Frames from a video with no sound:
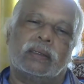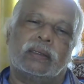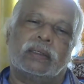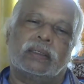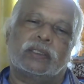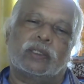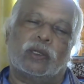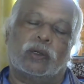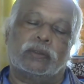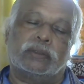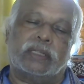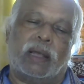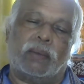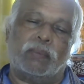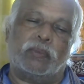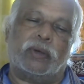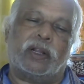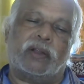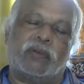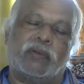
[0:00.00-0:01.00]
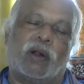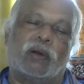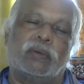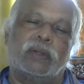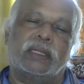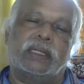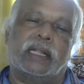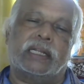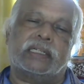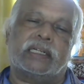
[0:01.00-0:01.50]
So number of
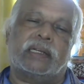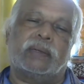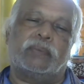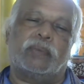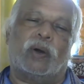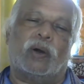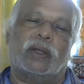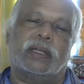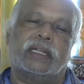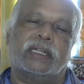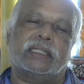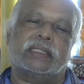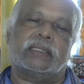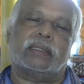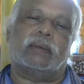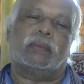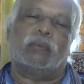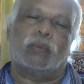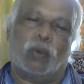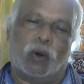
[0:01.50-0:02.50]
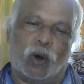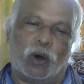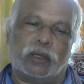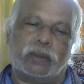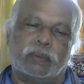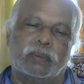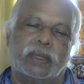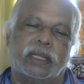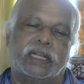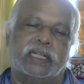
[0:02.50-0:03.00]
obligatory points
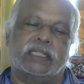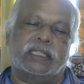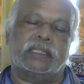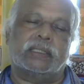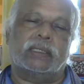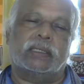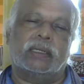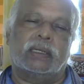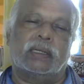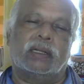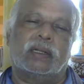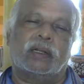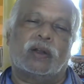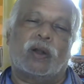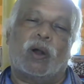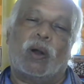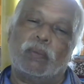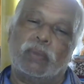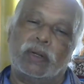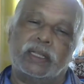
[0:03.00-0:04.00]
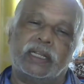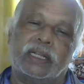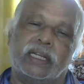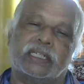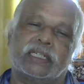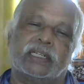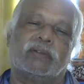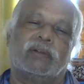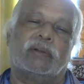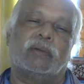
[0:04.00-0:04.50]
more means
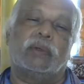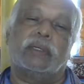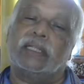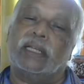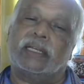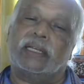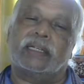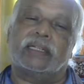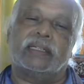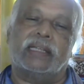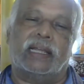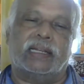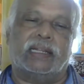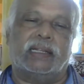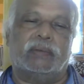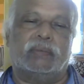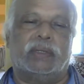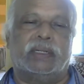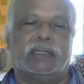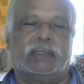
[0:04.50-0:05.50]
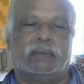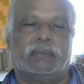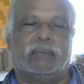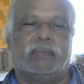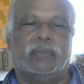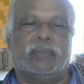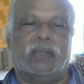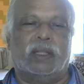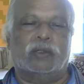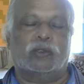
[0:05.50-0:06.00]
complication will be there in the alignment.
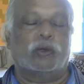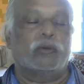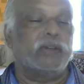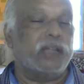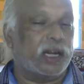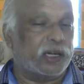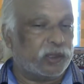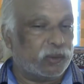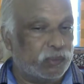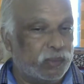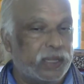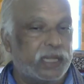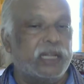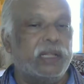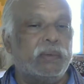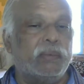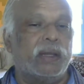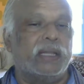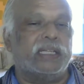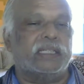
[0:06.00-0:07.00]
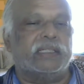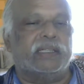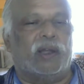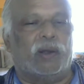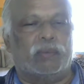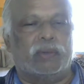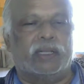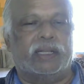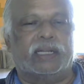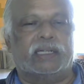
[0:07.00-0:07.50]
So we have to minimize the
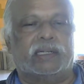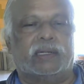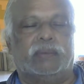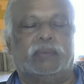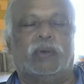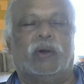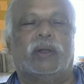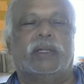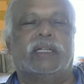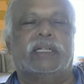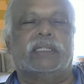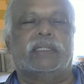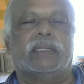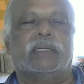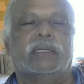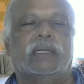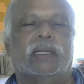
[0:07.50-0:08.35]
obligatory points.